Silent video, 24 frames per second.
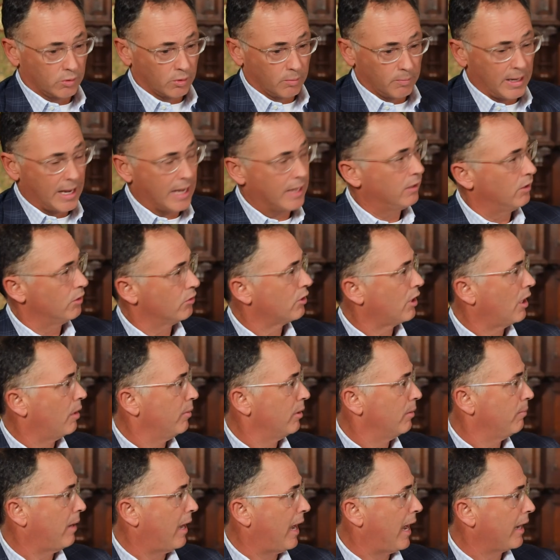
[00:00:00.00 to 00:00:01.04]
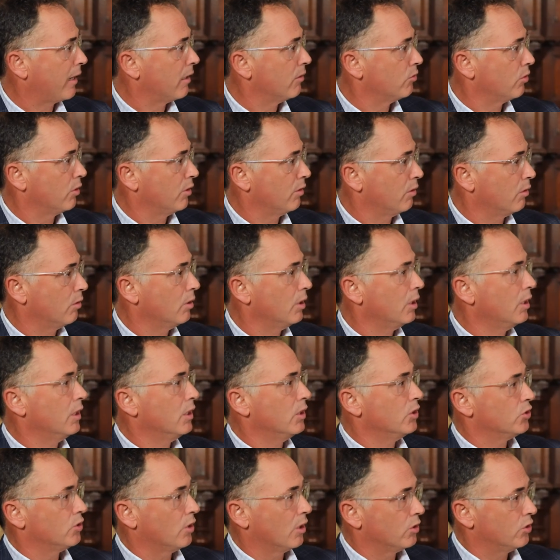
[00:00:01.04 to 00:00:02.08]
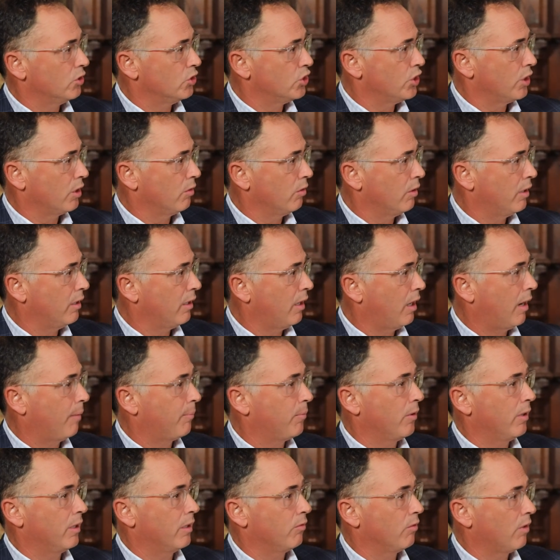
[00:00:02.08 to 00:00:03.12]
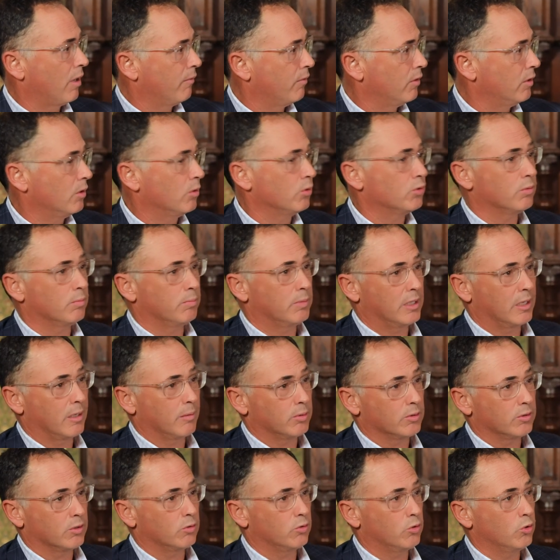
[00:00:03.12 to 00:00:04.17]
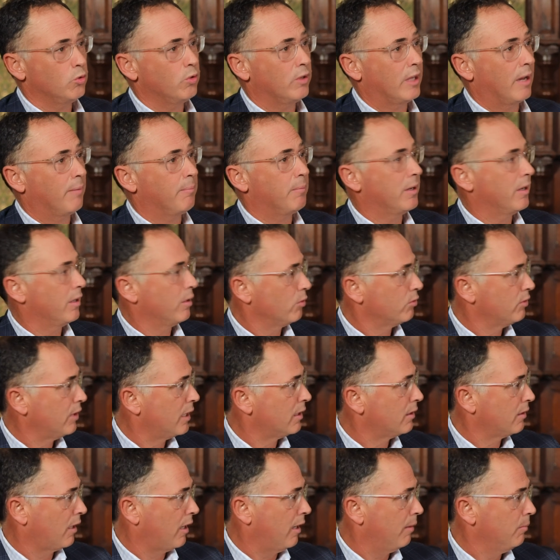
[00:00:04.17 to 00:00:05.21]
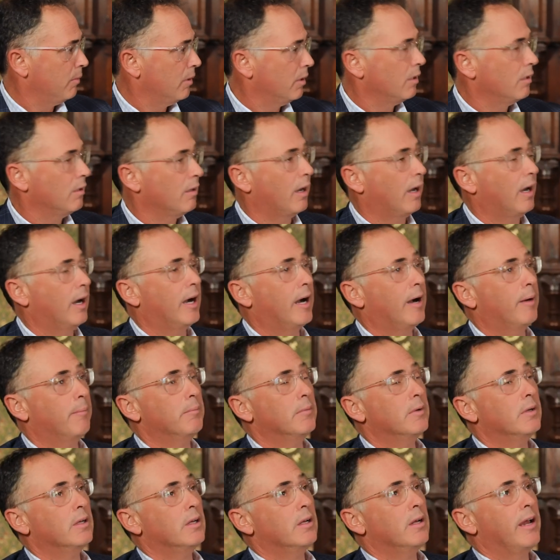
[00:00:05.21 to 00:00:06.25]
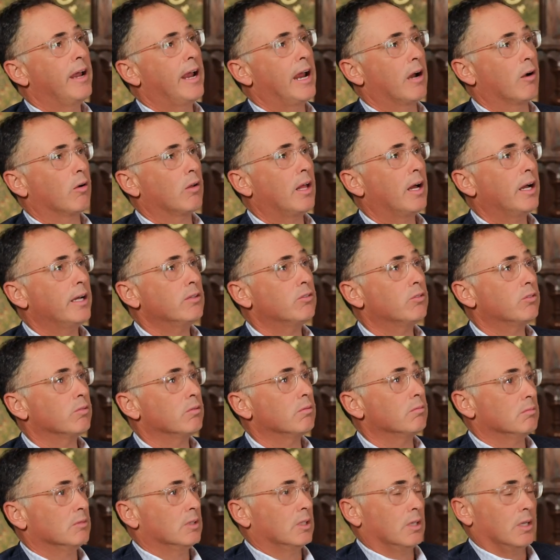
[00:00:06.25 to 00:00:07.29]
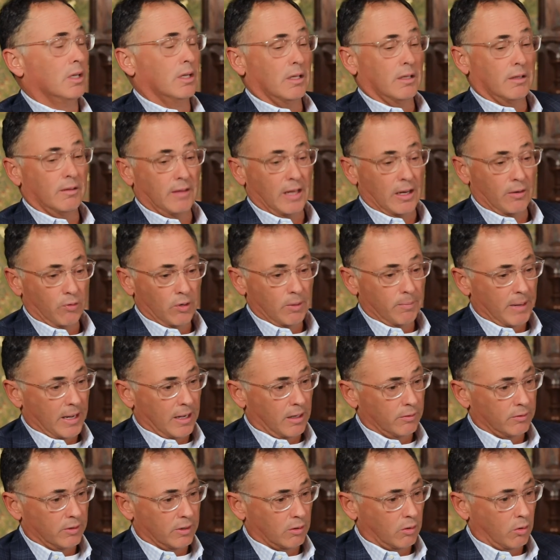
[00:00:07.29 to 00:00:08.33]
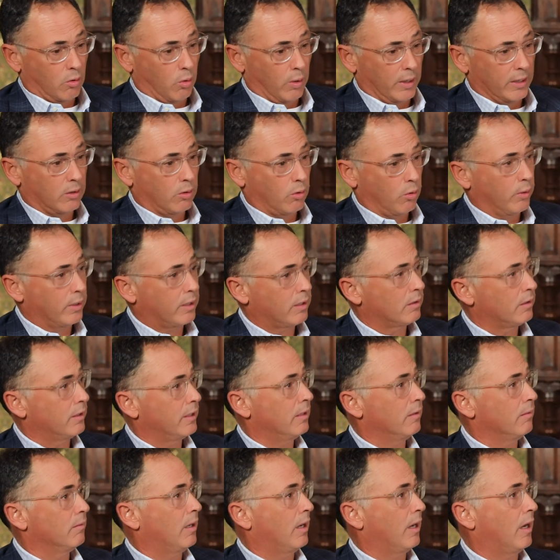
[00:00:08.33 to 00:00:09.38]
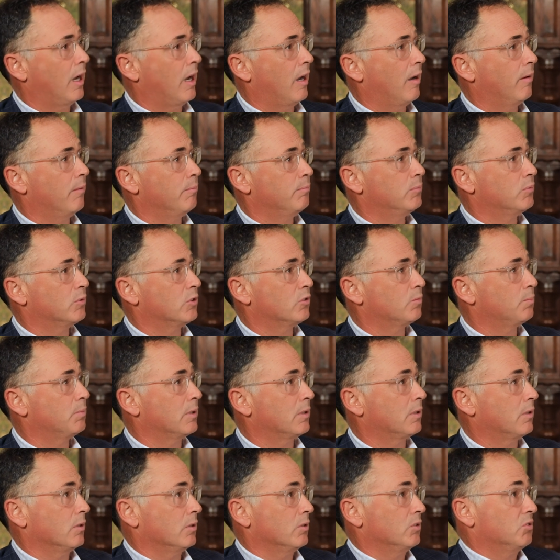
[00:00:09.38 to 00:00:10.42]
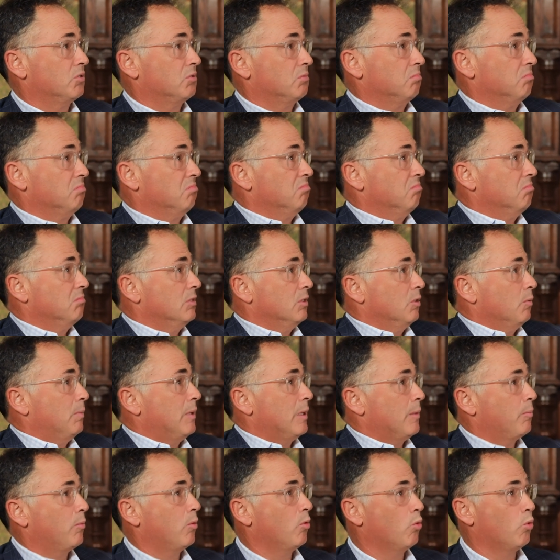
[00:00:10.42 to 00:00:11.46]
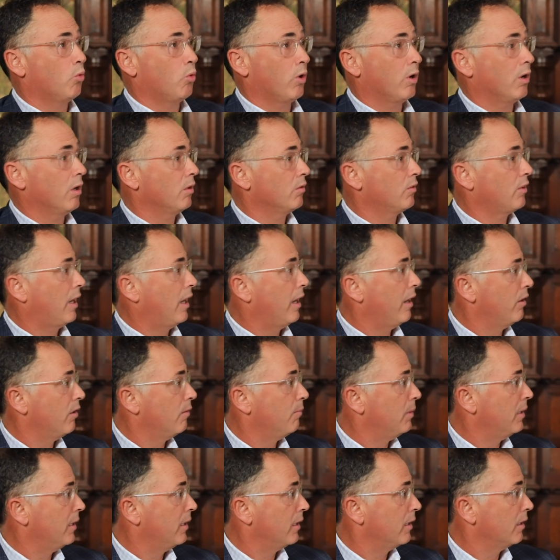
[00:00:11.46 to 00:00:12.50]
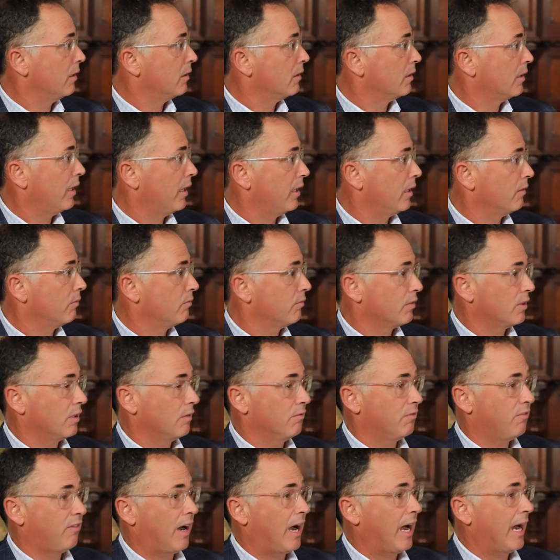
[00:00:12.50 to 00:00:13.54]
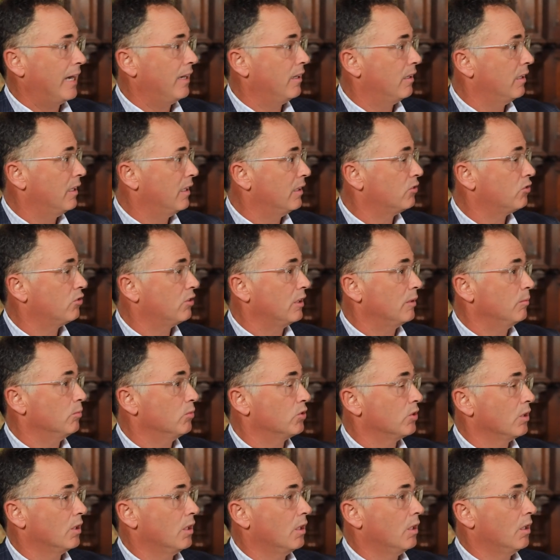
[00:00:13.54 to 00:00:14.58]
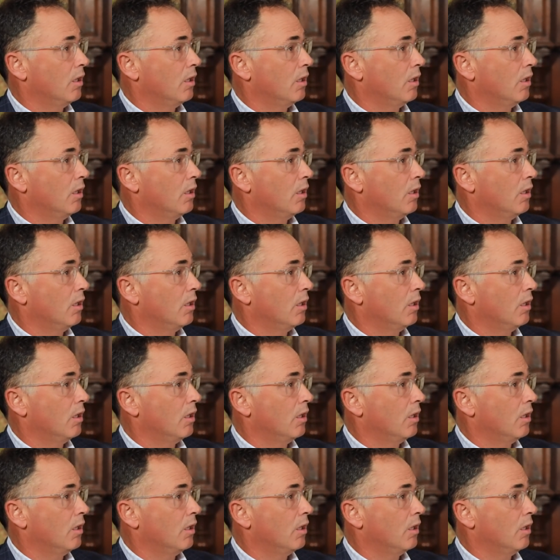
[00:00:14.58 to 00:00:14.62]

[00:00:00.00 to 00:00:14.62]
demand is coming back, so they'll start to generate operating revenues and be able to do that, but it'll take time. Um, airlines, they rebounded quite quickly uh, just because, you know, people were tired of being kind of confined, and it seems